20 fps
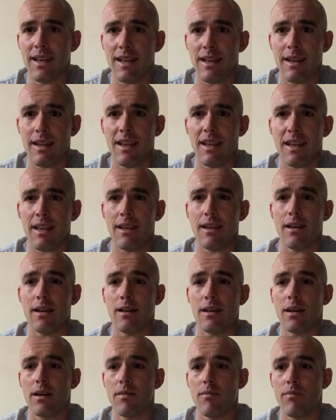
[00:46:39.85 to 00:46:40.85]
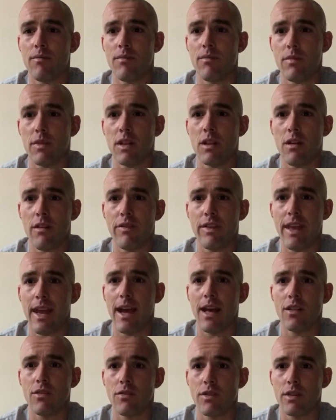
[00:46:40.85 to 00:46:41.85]
any um, enough
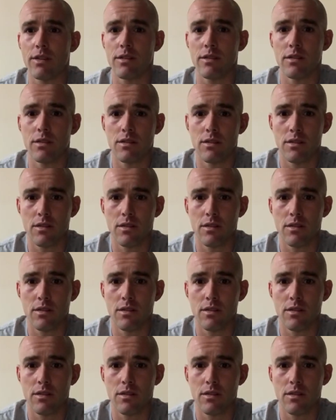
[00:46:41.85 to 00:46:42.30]
calories.